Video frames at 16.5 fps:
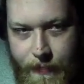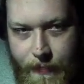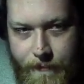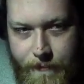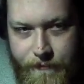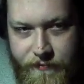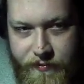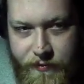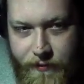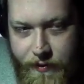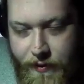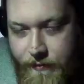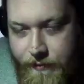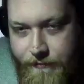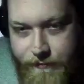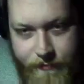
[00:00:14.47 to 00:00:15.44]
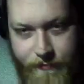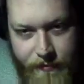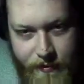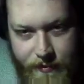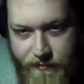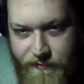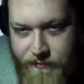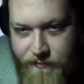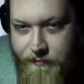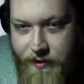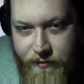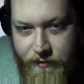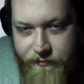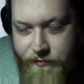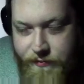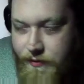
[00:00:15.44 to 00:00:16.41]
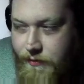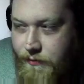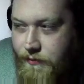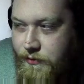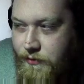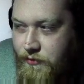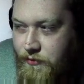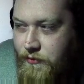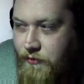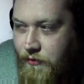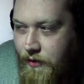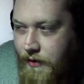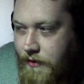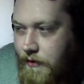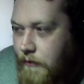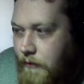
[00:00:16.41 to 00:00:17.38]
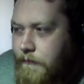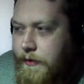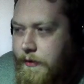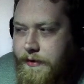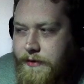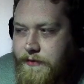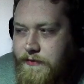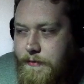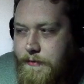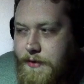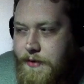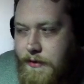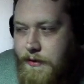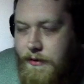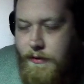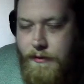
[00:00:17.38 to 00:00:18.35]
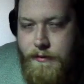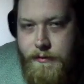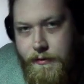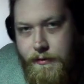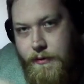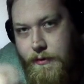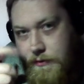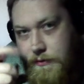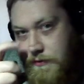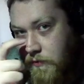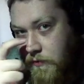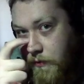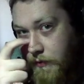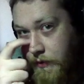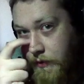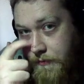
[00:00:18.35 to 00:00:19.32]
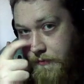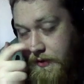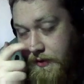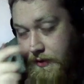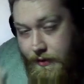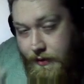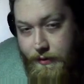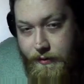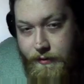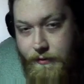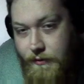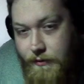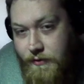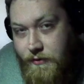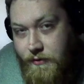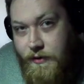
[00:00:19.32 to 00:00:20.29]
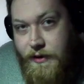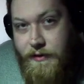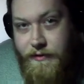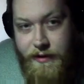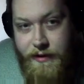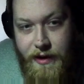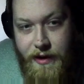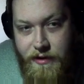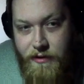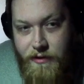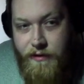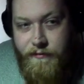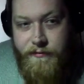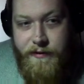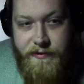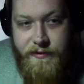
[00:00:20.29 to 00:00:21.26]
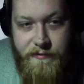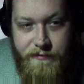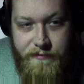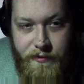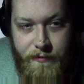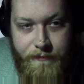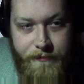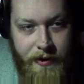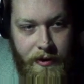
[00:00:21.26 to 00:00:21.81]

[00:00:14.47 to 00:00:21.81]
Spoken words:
So here is Metalfoes True Draco, very similar to what we were playing during the NR Festival.